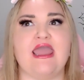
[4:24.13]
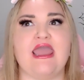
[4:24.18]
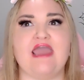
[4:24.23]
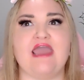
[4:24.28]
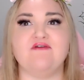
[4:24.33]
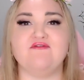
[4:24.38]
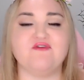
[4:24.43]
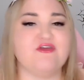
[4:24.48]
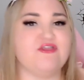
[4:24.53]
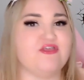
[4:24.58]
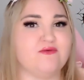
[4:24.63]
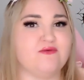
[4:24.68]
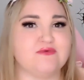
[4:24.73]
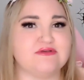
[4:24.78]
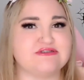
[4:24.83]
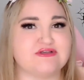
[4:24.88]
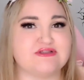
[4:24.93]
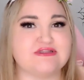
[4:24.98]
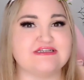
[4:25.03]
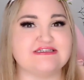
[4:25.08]
everything
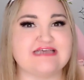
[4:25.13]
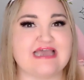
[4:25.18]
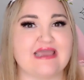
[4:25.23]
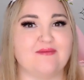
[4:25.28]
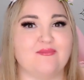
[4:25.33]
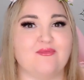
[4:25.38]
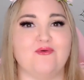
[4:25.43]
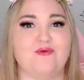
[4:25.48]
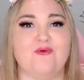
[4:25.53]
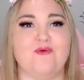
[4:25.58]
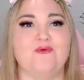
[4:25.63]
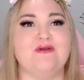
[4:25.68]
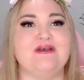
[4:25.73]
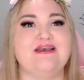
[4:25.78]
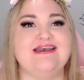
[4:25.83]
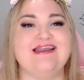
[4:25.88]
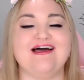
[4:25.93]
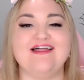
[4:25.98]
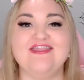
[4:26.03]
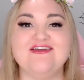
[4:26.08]
was on the table,
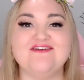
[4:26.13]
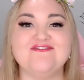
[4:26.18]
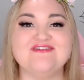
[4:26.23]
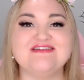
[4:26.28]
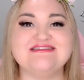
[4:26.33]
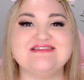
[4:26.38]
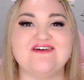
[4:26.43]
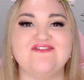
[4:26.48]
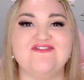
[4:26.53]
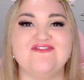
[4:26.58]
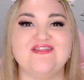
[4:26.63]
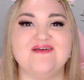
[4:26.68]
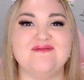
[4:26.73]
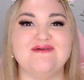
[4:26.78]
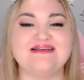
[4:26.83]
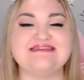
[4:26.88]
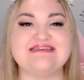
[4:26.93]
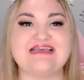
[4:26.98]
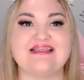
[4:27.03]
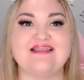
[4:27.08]
nothing was off
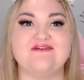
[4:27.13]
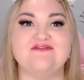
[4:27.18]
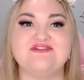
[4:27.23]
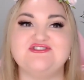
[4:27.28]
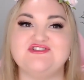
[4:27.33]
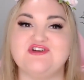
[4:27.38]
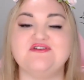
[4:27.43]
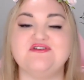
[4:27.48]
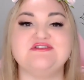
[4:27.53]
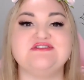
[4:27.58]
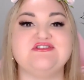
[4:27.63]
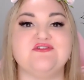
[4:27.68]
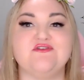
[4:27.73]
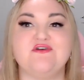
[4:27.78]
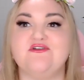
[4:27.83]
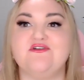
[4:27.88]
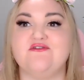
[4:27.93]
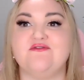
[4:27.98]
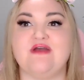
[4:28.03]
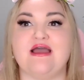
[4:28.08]
limits, and there were jokes
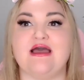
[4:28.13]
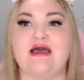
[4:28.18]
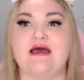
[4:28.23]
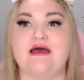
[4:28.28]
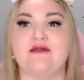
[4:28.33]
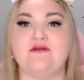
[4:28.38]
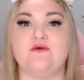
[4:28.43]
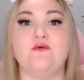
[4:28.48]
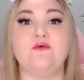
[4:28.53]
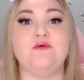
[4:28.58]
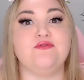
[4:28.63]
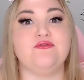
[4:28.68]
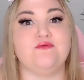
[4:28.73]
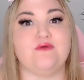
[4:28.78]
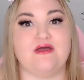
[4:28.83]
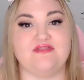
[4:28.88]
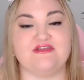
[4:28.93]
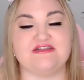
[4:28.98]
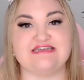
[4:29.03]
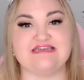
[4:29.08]
thrown around all
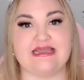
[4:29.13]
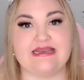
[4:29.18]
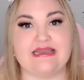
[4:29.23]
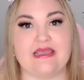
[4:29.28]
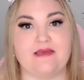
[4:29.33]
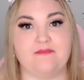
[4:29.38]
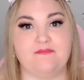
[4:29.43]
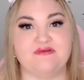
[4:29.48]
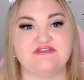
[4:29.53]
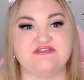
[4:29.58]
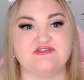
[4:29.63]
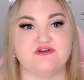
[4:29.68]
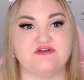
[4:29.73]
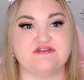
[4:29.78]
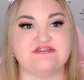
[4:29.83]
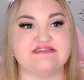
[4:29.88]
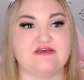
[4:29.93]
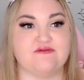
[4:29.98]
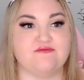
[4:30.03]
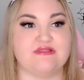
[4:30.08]
throughout the 10
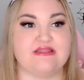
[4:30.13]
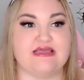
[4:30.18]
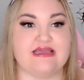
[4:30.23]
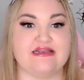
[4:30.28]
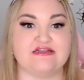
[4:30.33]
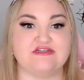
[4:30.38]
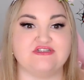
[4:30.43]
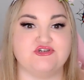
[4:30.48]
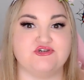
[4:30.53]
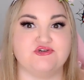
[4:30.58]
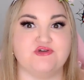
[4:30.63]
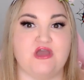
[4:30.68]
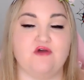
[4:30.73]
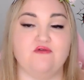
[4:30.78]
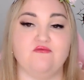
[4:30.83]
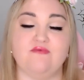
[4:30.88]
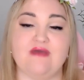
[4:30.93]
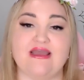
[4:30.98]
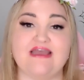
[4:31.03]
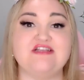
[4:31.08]
episodes that related to a
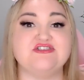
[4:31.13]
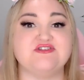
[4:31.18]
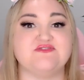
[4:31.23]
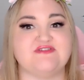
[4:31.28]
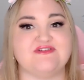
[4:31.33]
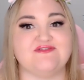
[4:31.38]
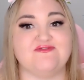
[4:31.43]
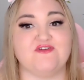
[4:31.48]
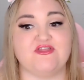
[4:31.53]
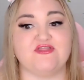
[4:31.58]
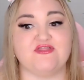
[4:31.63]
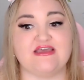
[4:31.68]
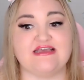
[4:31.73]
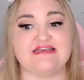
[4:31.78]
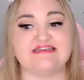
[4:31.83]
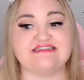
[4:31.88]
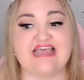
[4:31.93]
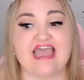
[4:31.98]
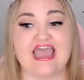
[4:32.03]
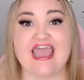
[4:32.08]
range of different
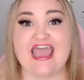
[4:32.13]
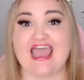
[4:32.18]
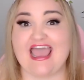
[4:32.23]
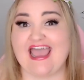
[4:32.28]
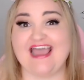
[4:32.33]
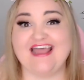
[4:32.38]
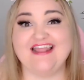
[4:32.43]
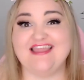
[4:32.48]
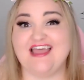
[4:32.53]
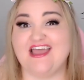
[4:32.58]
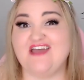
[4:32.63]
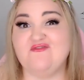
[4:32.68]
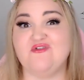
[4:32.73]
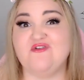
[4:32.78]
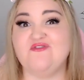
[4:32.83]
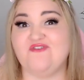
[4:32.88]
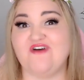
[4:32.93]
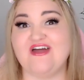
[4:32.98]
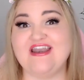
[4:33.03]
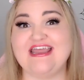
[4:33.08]
things, and they
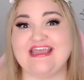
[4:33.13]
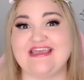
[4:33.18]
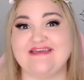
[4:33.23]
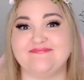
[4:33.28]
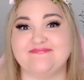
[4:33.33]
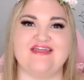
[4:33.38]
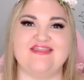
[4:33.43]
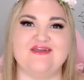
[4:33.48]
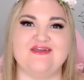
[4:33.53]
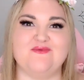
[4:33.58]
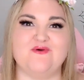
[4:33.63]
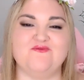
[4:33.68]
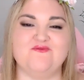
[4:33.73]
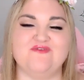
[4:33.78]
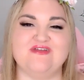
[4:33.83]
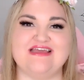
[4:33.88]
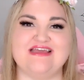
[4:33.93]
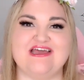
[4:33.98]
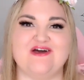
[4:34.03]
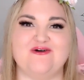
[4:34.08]
were funny. I think what
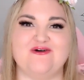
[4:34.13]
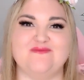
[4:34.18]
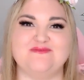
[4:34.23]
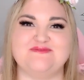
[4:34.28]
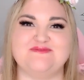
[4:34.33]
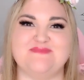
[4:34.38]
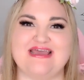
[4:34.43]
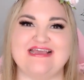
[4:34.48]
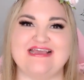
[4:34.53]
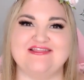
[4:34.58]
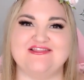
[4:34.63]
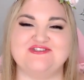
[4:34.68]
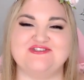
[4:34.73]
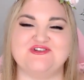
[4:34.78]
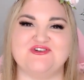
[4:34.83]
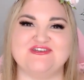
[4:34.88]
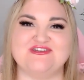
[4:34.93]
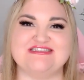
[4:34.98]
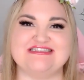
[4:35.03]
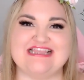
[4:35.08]
really helped make the
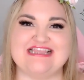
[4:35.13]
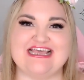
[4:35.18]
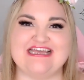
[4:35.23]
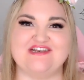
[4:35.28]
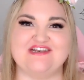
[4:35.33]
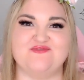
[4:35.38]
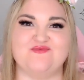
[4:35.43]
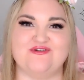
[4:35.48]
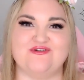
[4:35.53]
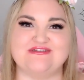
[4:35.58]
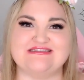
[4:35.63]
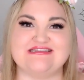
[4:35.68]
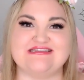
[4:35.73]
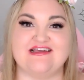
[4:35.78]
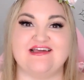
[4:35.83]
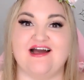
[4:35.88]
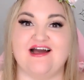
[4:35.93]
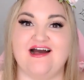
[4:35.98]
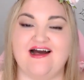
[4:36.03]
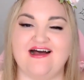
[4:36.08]
jokes land was the
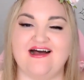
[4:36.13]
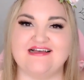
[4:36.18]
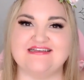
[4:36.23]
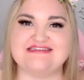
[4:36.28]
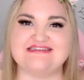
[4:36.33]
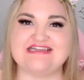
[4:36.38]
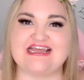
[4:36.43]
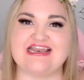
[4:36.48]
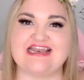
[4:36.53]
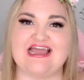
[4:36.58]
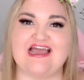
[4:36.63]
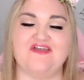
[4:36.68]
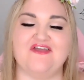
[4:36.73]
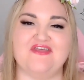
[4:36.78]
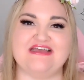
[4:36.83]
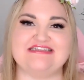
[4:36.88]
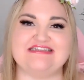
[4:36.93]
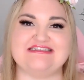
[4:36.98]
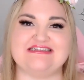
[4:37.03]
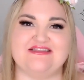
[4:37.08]
cast and how
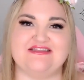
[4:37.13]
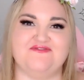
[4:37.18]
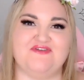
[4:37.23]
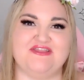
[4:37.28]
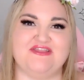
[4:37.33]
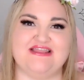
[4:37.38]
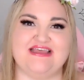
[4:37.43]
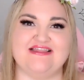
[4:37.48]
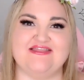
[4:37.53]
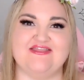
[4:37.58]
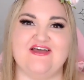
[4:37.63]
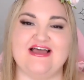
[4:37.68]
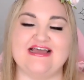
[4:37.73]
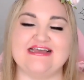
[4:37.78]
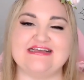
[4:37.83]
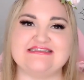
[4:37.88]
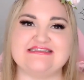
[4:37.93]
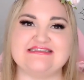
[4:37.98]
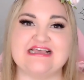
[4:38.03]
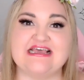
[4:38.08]
they delivered their
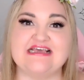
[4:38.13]
lines,